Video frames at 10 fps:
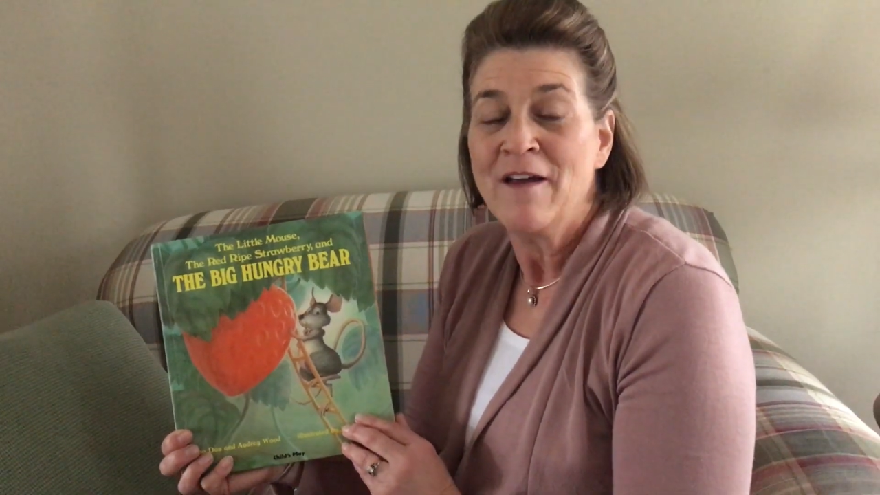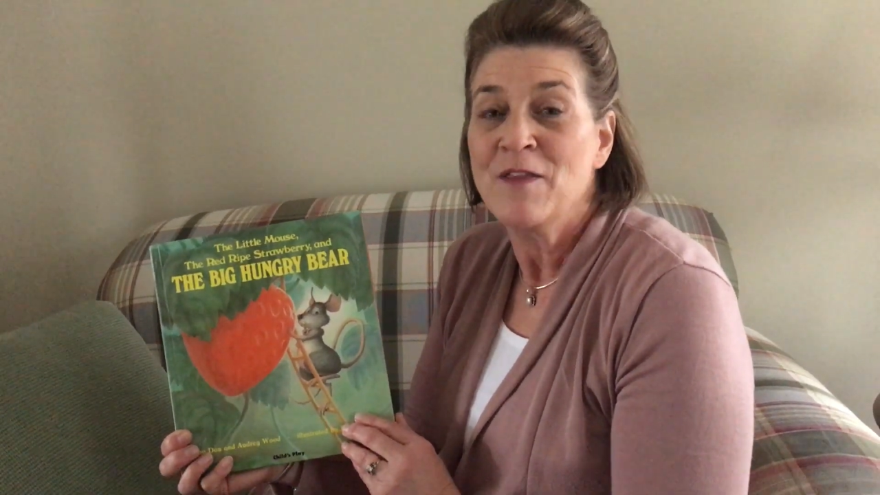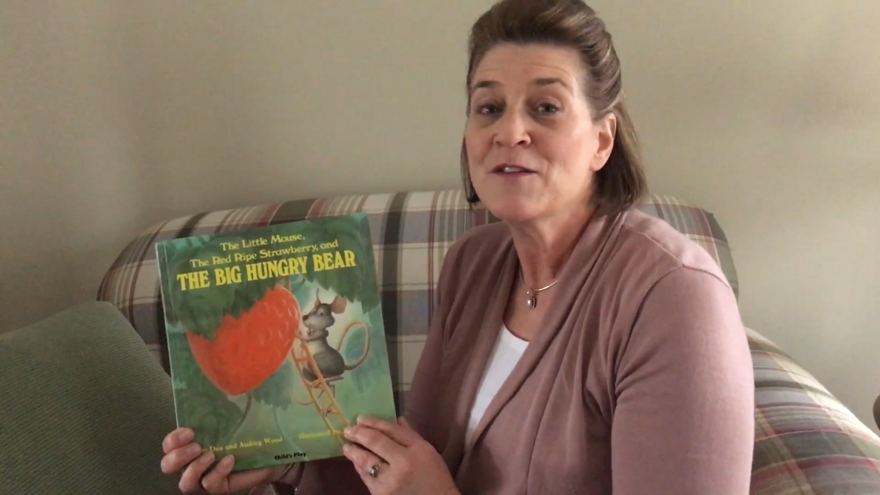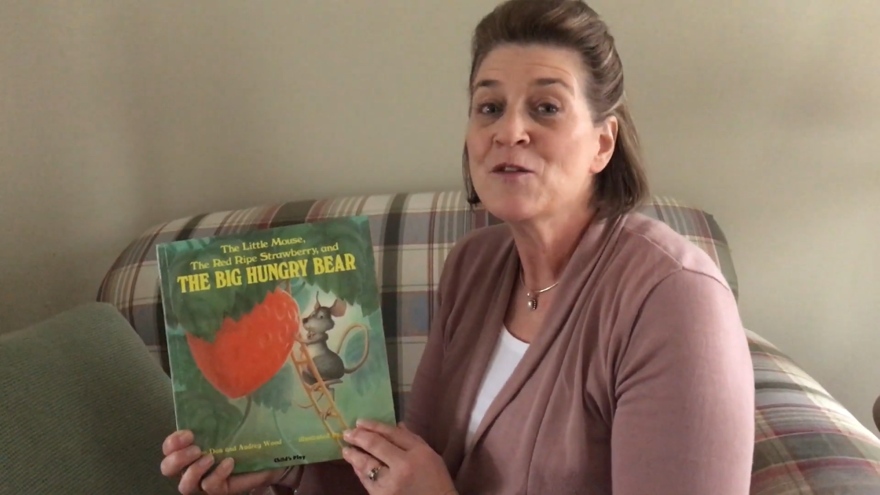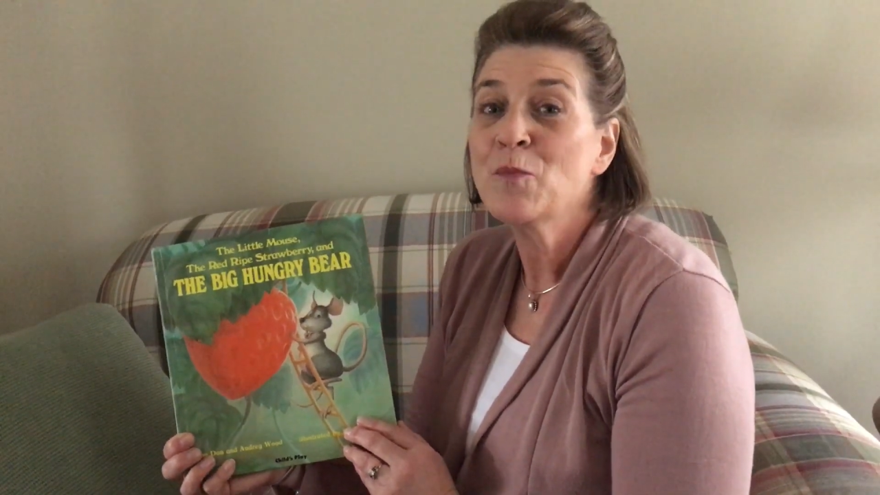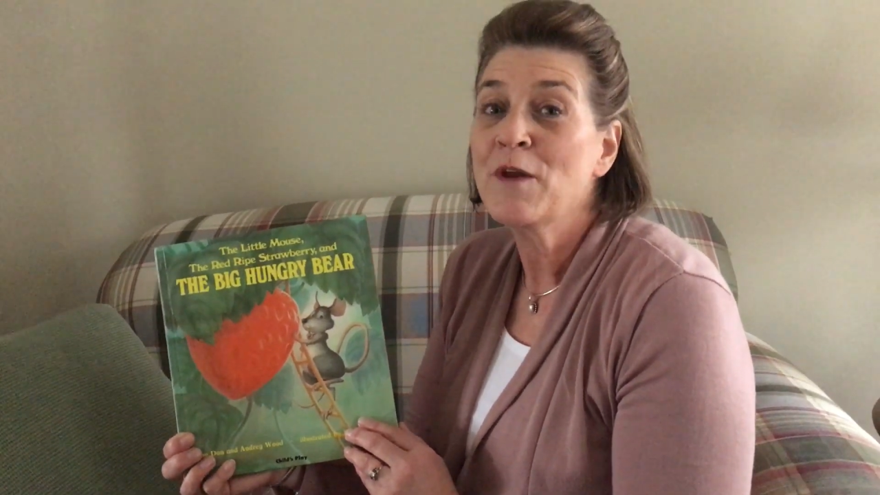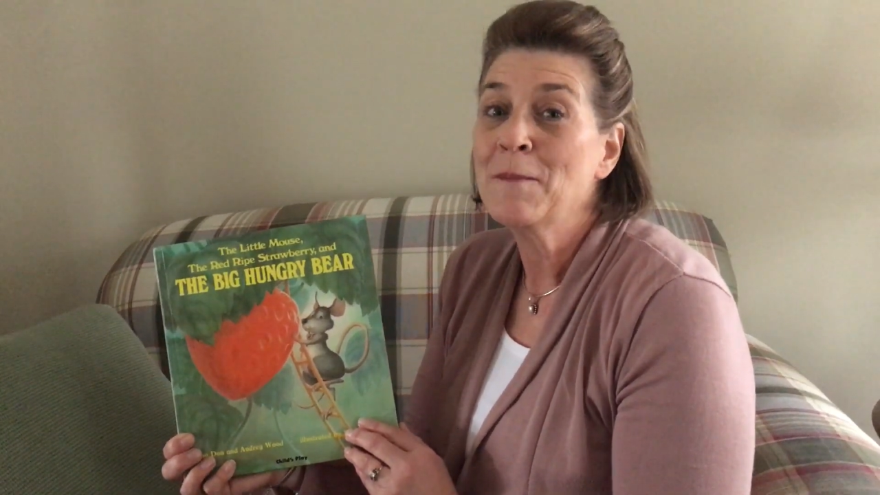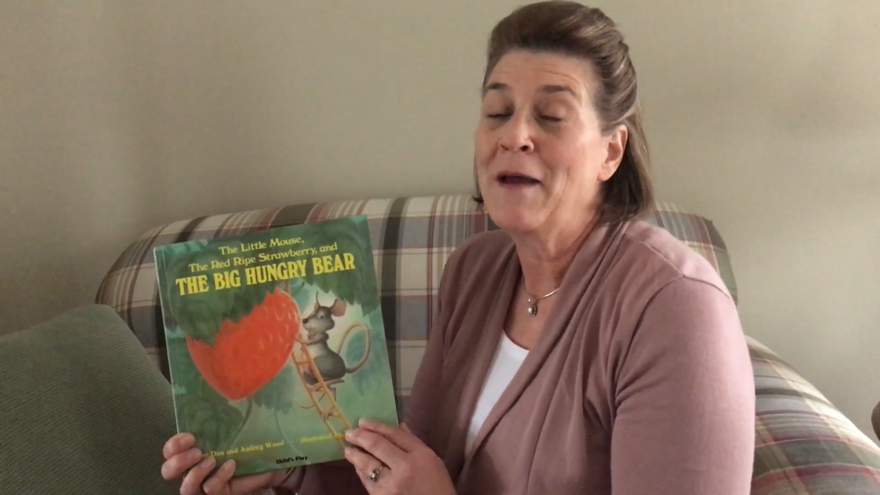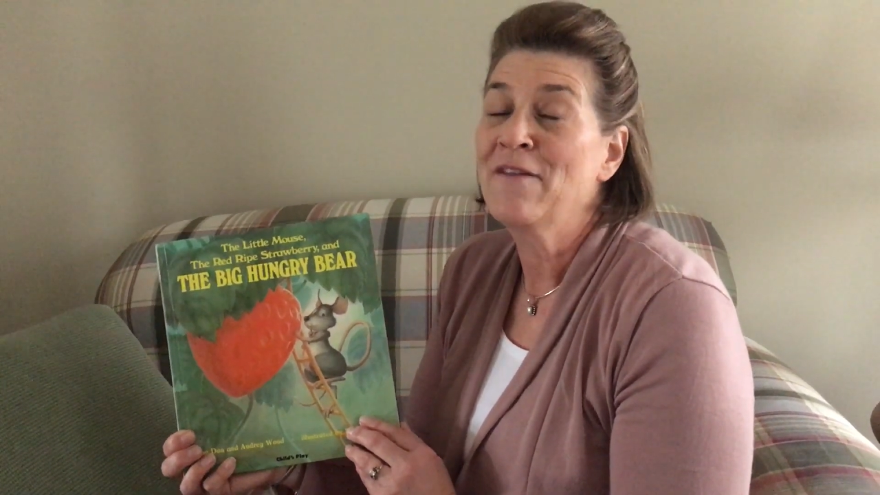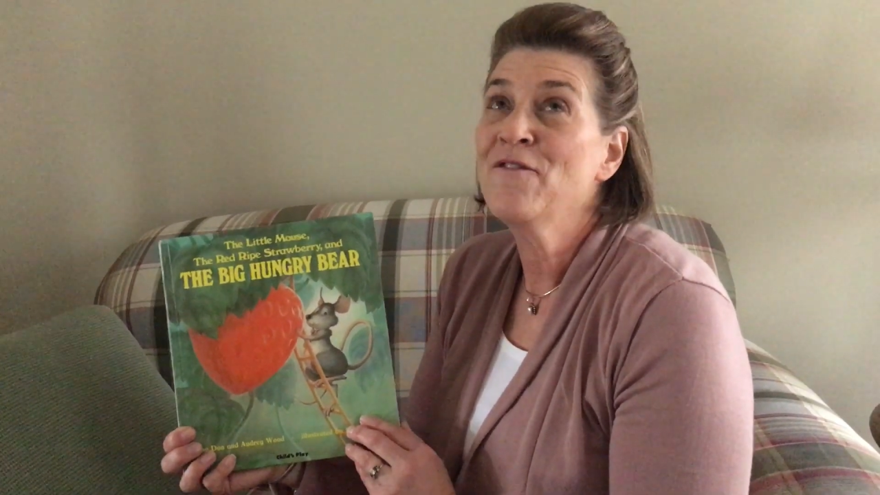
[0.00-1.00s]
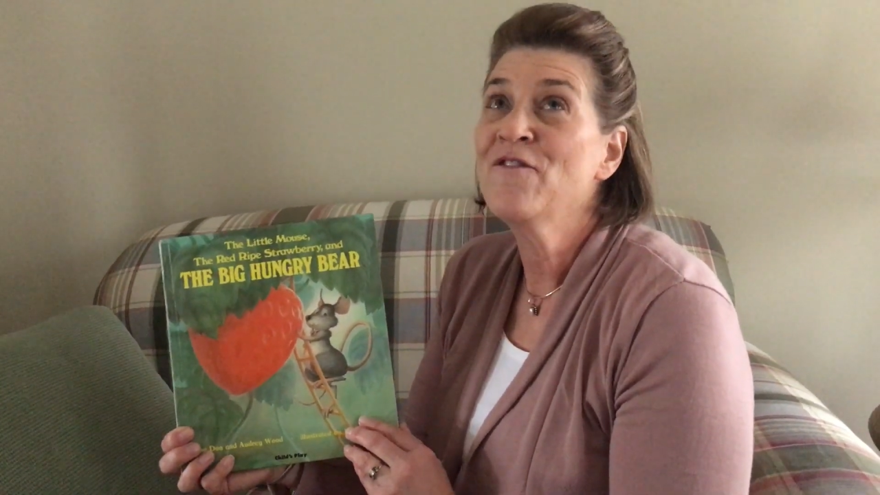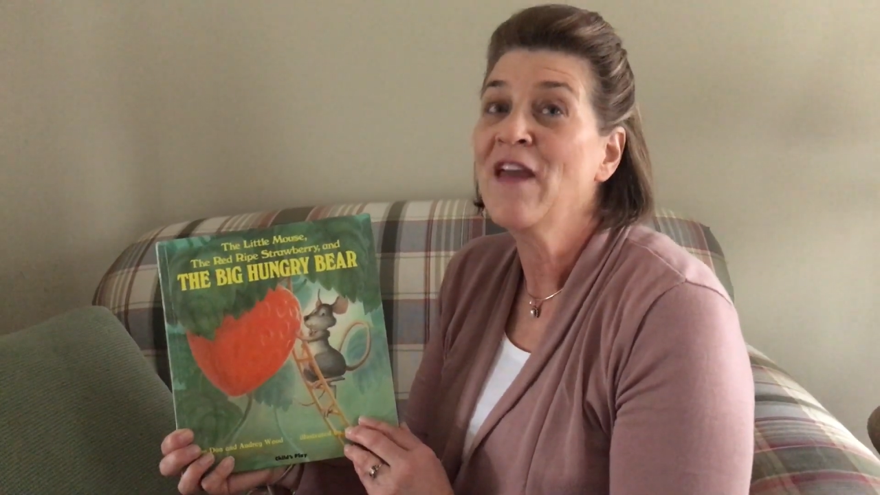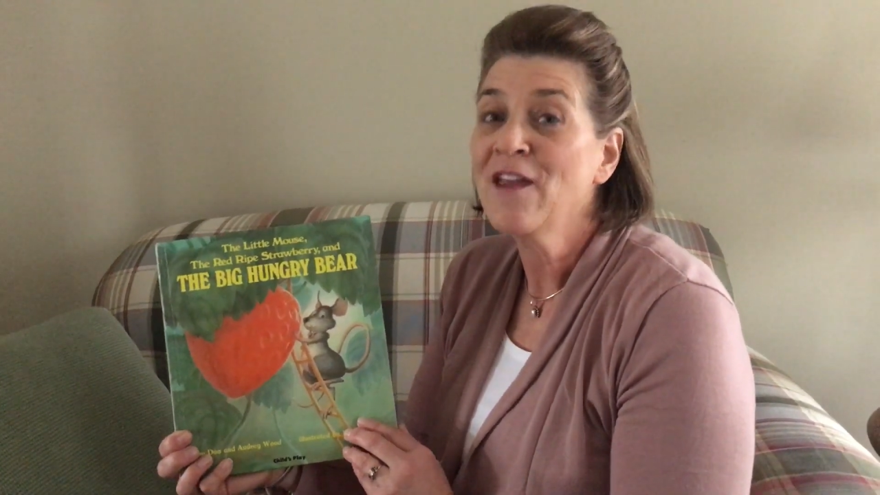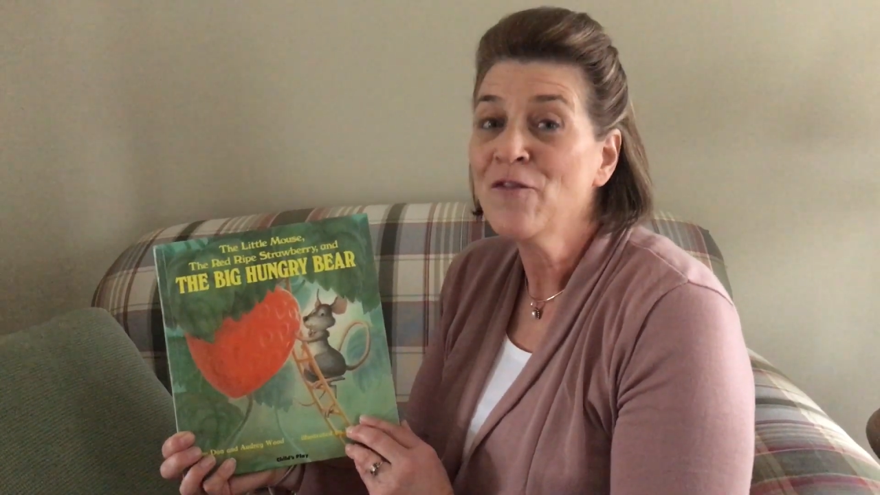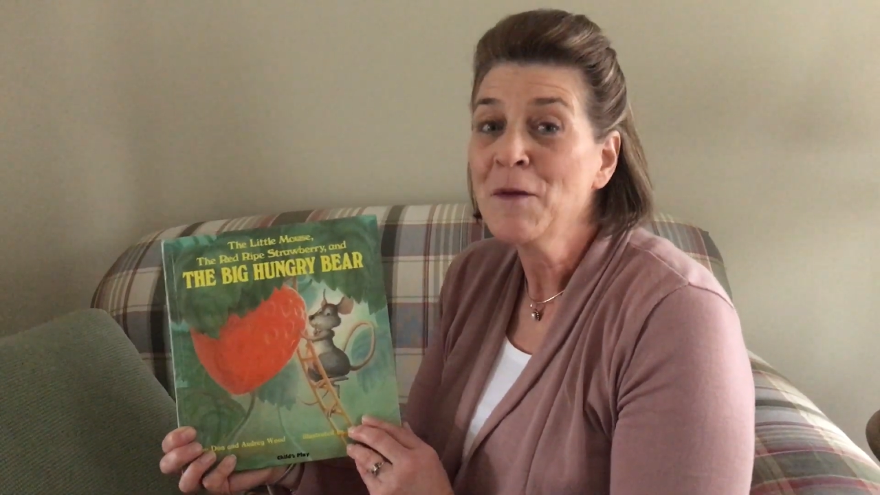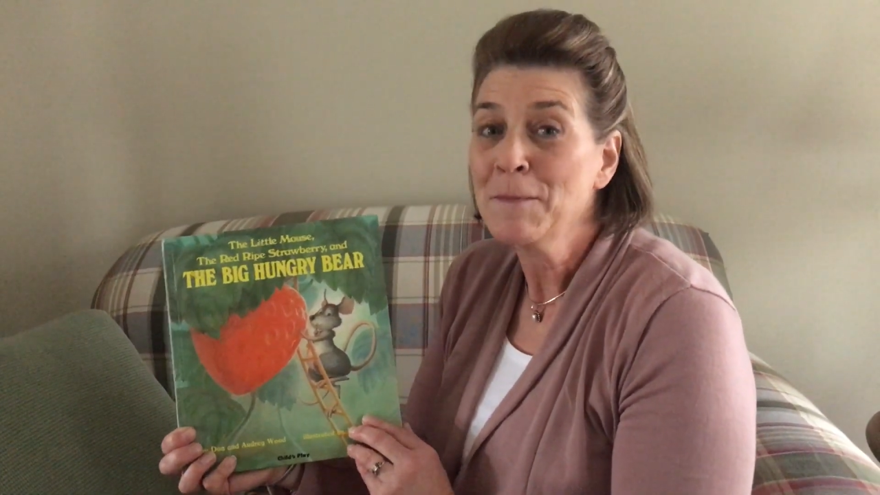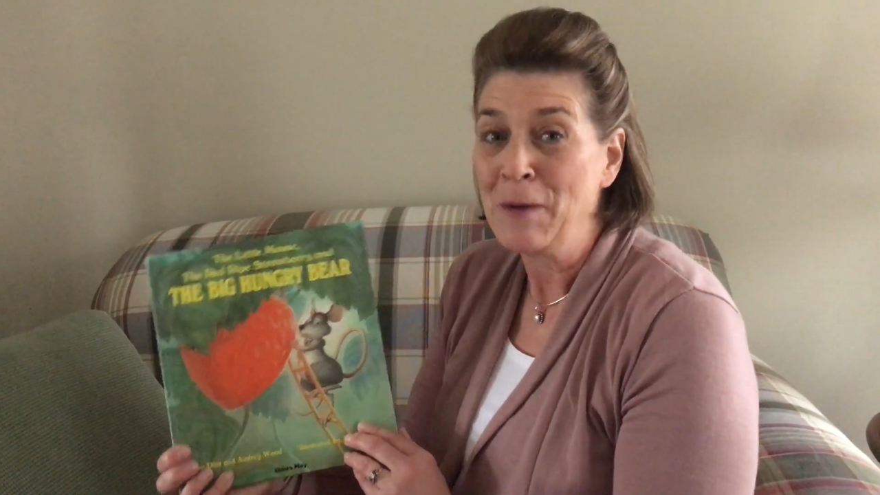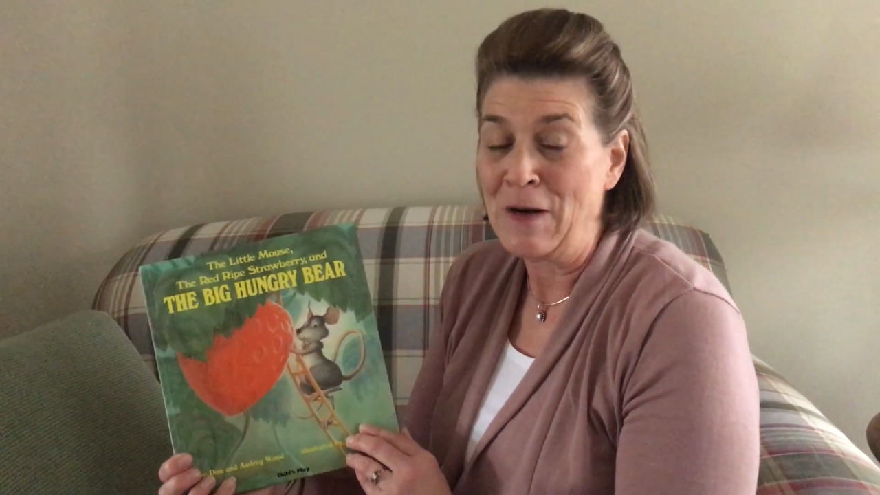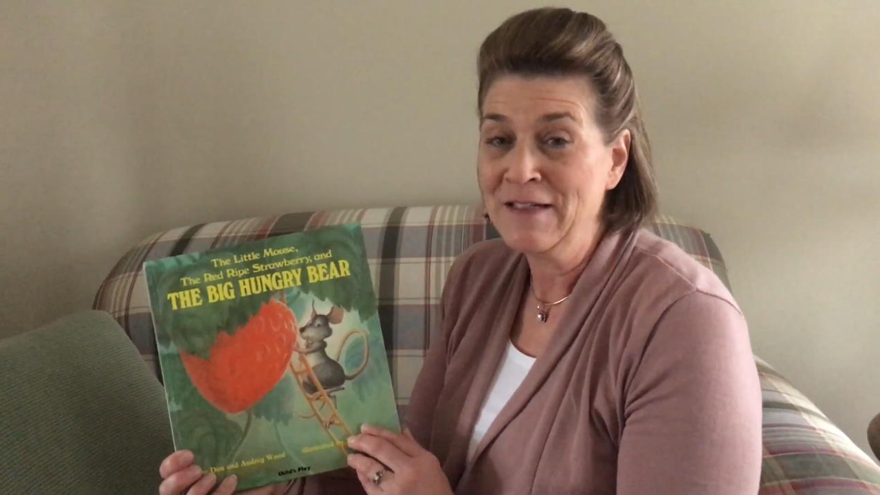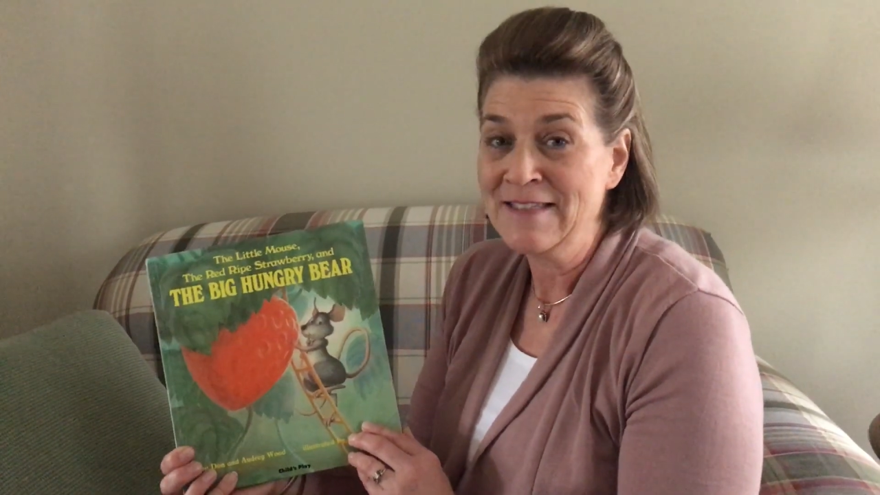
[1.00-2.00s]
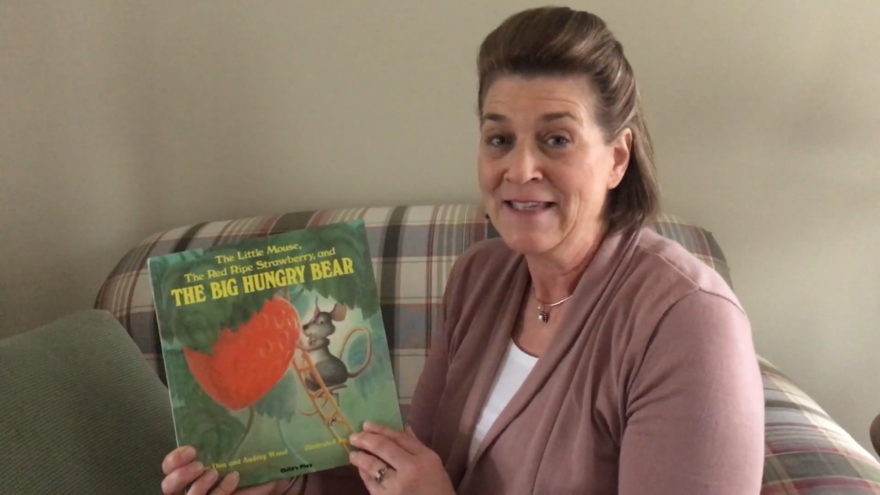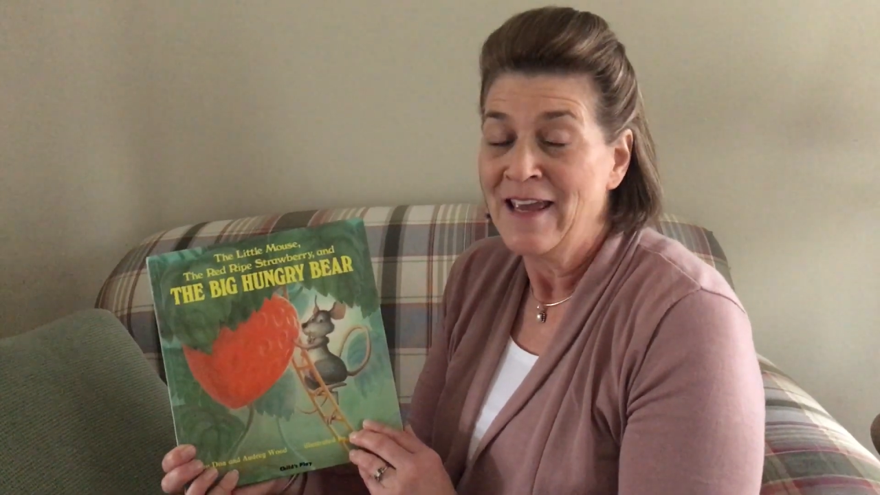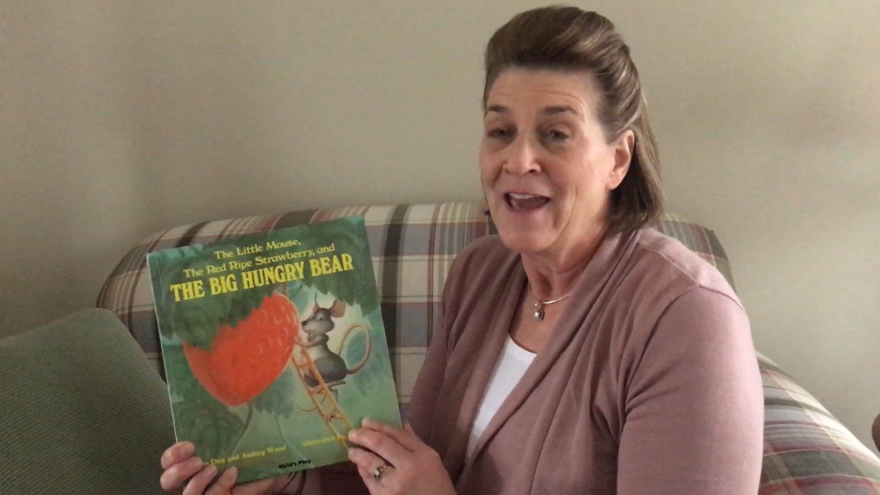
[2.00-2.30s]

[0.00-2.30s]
This is one of my favorite books,